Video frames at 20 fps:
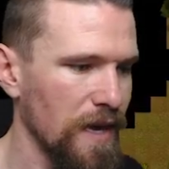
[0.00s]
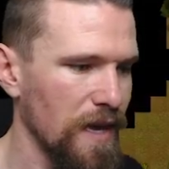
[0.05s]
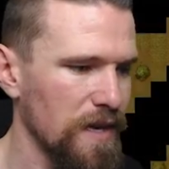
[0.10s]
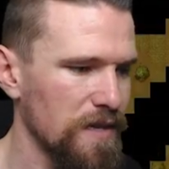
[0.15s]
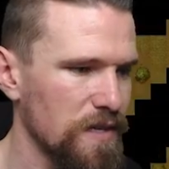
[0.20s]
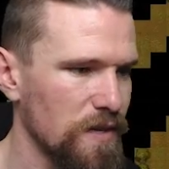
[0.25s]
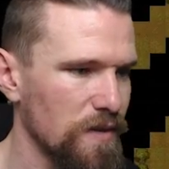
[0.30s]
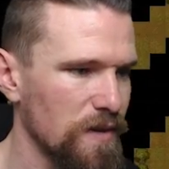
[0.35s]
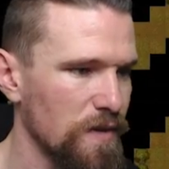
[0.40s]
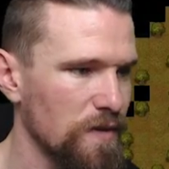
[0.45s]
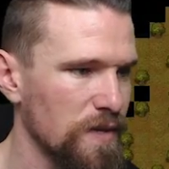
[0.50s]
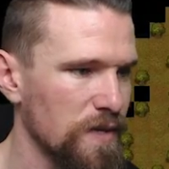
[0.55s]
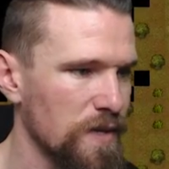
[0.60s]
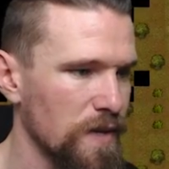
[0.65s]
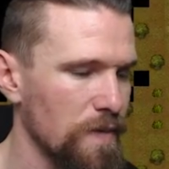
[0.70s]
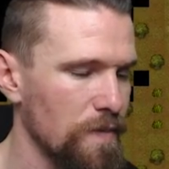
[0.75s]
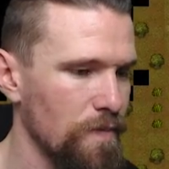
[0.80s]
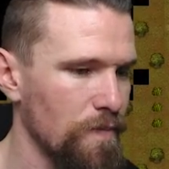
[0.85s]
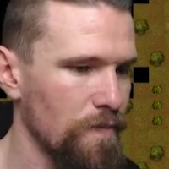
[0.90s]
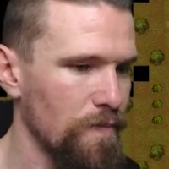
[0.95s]
So there is
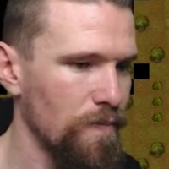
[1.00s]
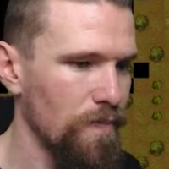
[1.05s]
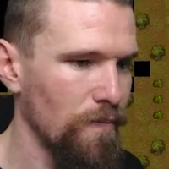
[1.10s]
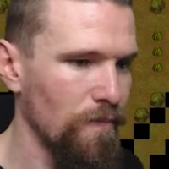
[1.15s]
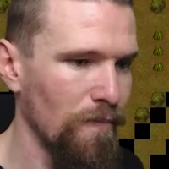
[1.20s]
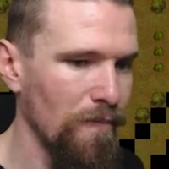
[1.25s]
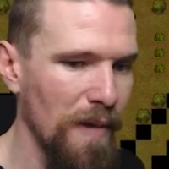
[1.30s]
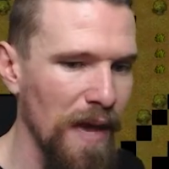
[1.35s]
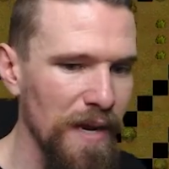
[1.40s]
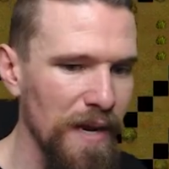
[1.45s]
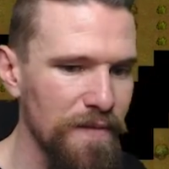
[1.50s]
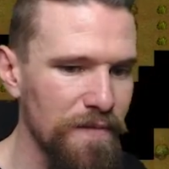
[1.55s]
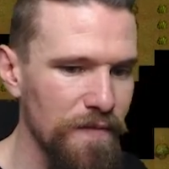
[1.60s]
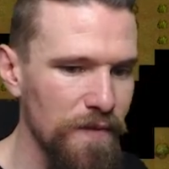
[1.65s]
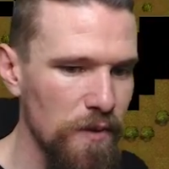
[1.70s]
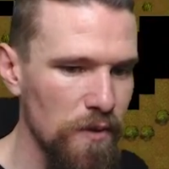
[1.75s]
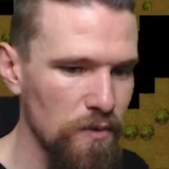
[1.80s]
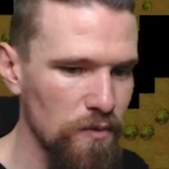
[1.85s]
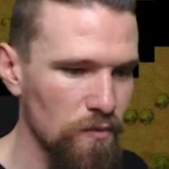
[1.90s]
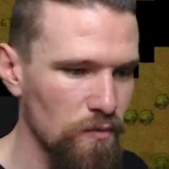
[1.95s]
a
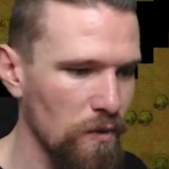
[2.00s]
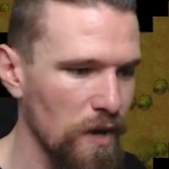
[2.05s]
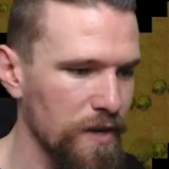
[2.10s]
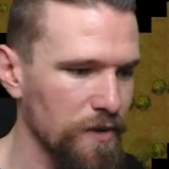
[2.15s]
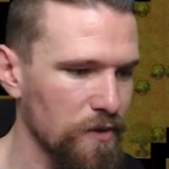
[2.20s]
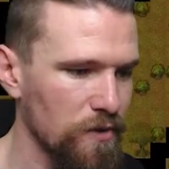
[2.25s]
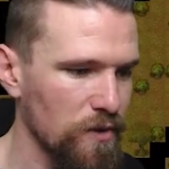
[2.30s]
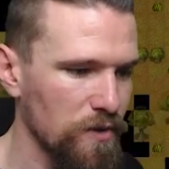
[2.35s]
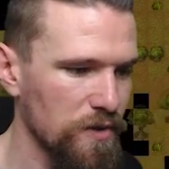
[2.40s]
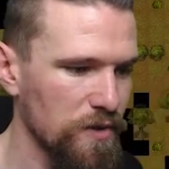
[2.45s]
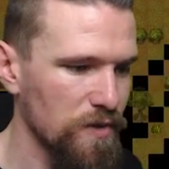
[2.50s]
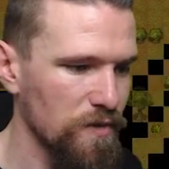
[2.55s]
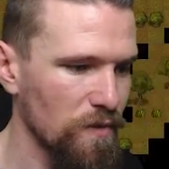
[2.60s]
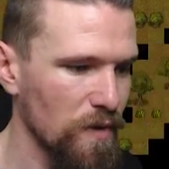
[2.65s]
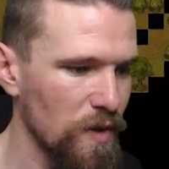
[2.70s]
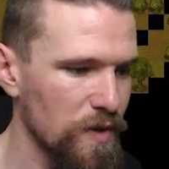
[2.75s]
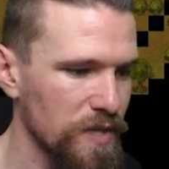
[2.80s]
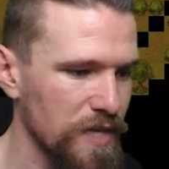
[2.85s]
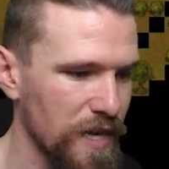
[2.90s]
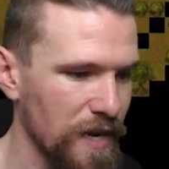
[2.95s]
minefield right across the
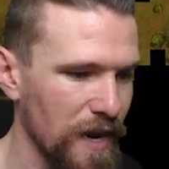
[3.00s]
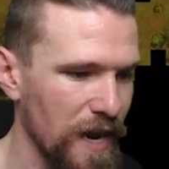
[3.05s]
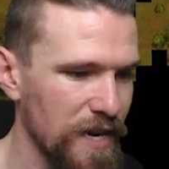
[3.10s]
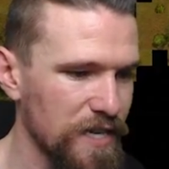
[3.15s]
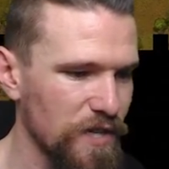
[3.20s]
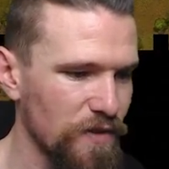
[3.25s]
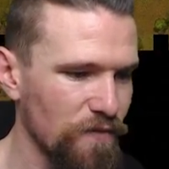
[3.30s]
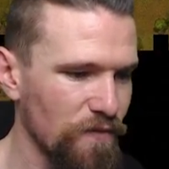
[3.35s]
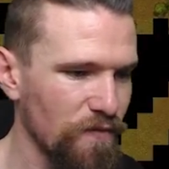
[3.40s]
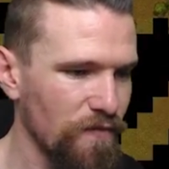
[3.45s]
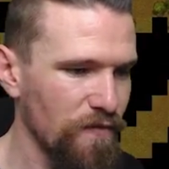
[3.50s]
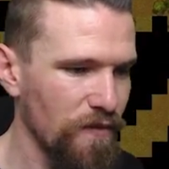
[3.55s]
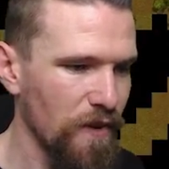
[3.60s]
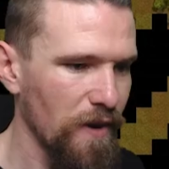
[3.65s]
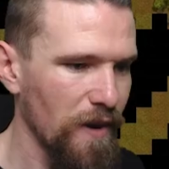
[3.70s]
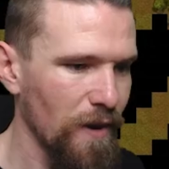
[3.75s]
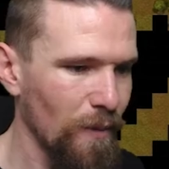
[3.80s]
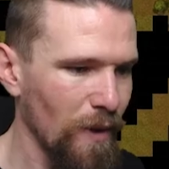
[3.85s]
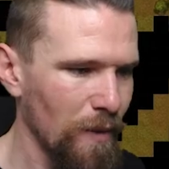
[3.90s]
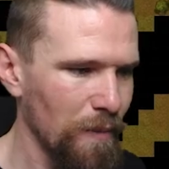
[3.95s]
road here. Actually,
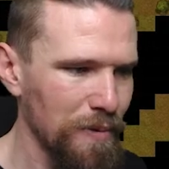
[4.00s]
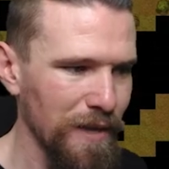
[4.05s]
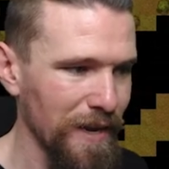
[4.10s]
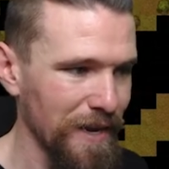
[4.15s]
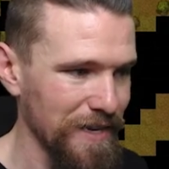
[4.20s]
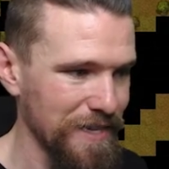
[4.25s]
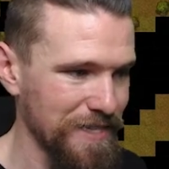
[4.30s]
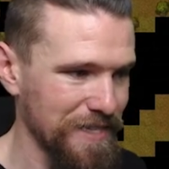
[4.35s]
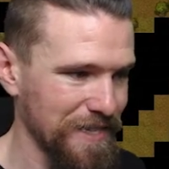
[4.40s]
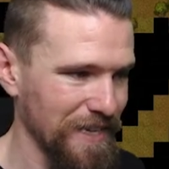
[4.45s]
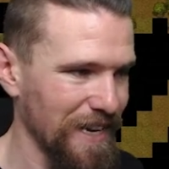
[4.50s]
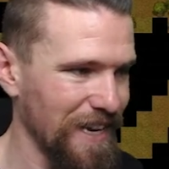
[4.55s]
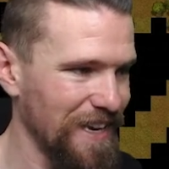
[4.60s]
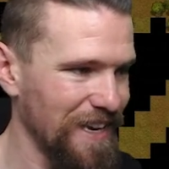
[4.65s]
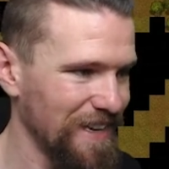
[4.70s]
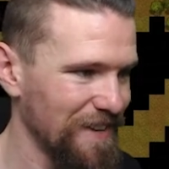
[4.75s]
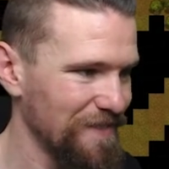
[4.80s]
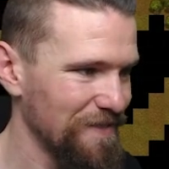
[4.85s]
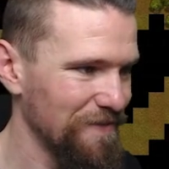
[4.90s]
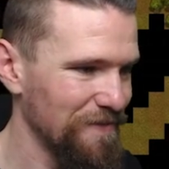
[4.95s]
very well placed.
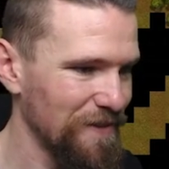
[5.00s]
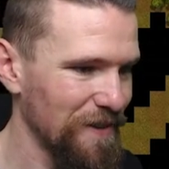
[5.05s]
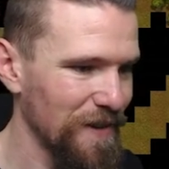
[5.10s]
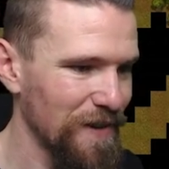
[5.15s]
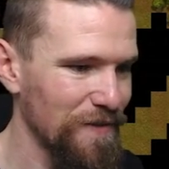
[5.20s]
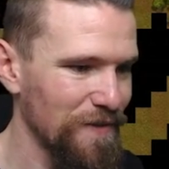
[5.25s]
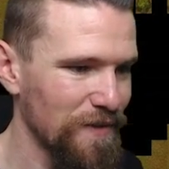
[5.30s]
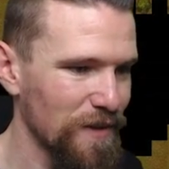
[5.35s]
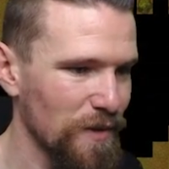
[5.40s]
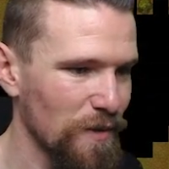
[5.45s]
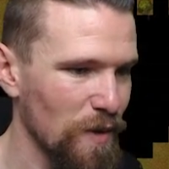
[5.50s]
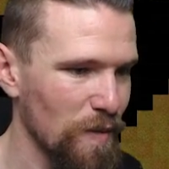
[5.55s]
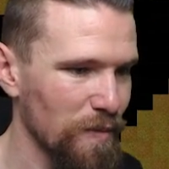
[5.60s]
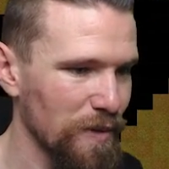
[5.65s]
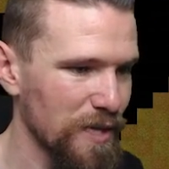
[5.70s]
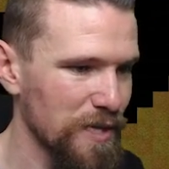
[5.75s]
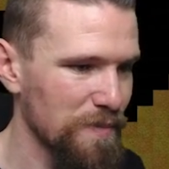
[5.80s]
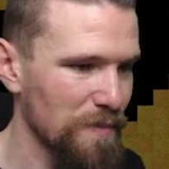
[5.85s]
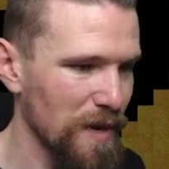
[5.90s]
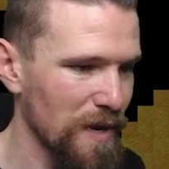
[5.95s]
Very, very well
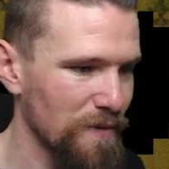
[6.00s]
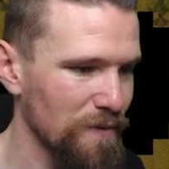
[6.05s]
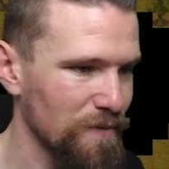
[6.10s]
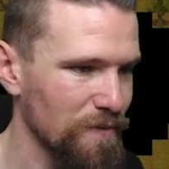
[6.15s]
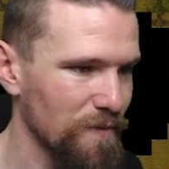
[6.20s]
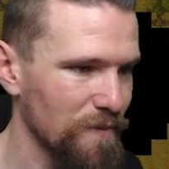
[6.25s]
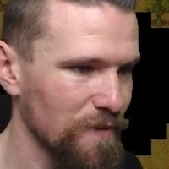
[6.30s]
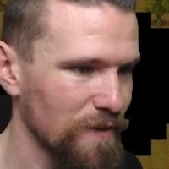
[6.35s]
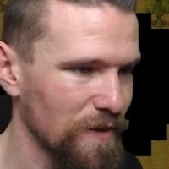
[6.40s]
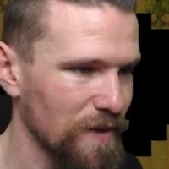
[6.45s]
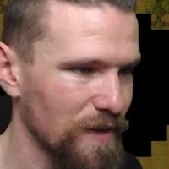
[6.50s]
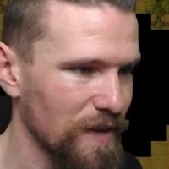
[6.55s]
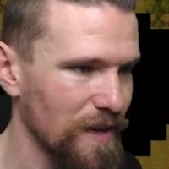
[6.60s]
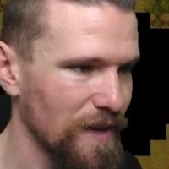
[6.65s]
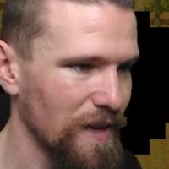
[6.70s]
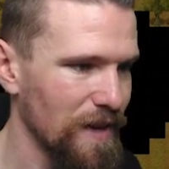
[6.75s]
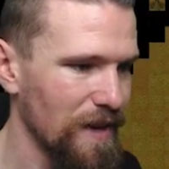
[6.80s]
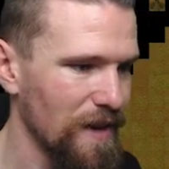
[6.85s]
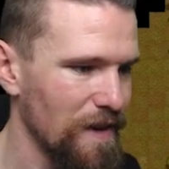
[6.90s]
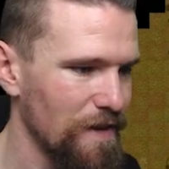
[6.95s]
placed
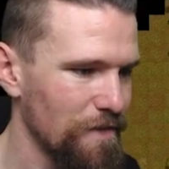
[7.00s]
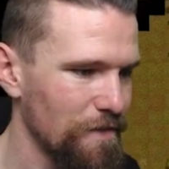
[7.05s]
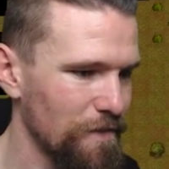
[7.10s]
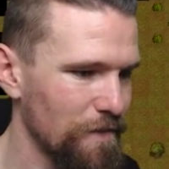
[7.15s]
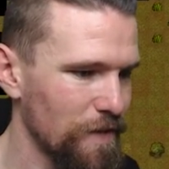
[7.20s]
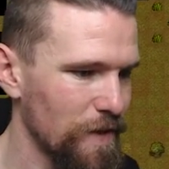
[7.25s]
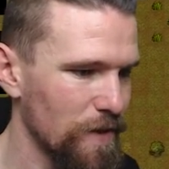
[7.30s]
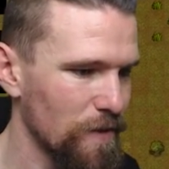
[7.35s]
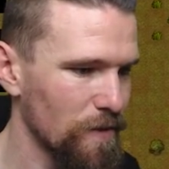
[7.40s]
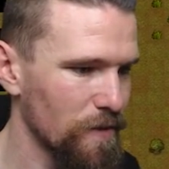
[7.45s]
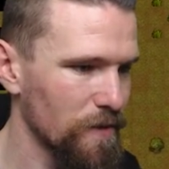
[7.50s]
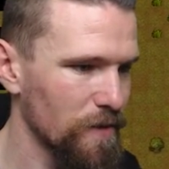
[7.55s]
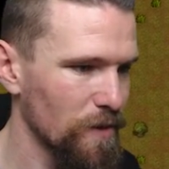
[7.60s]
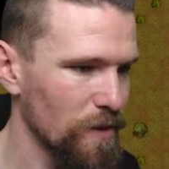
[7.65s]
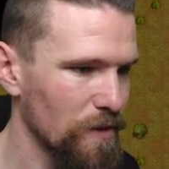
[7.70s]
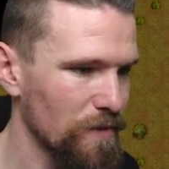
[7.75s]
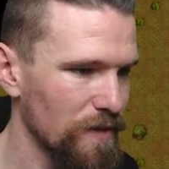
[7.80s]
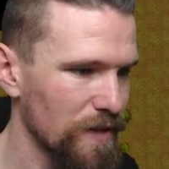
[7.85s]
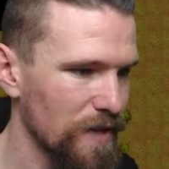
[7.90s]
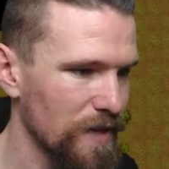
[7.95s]
minefield
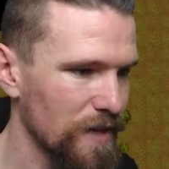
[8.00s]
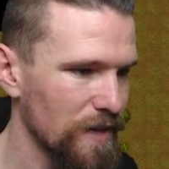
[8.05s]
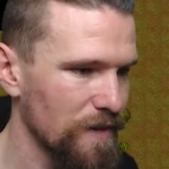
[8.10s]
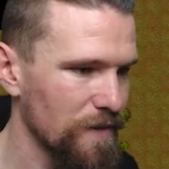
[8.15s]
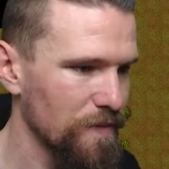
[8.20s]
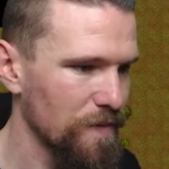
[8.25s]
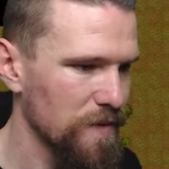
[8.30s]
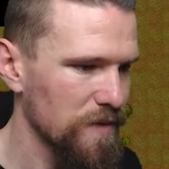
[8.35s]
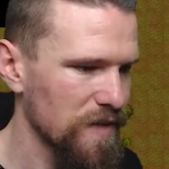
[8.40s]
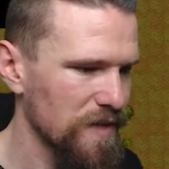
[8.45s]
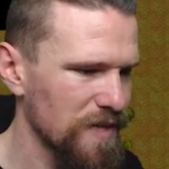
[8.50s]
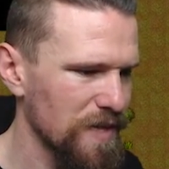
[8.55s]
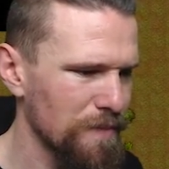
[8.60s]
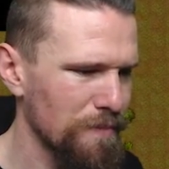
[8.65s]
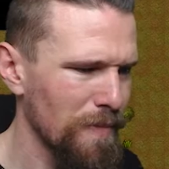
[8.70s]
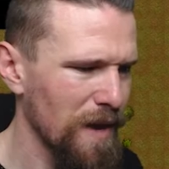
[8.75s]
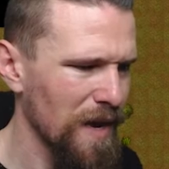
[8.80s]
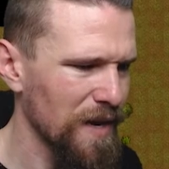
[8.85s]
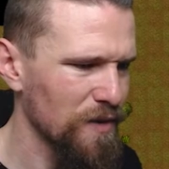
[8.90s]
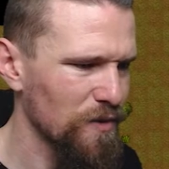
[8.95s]
over here. It's going to say
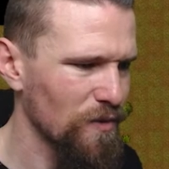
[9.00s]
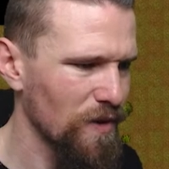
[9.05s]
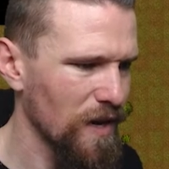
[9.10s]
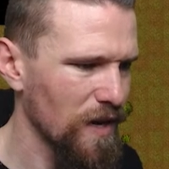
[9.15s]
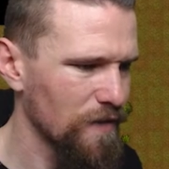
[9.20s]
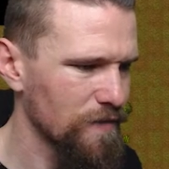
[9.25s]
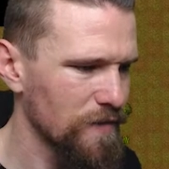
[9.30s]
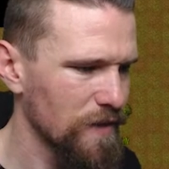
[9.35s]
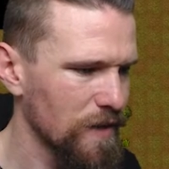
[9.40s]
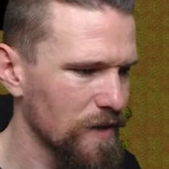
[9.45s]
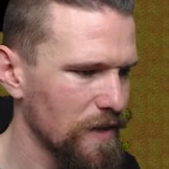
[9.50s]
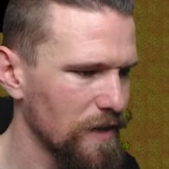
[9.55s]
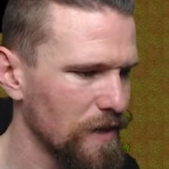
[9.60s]
Minecraft.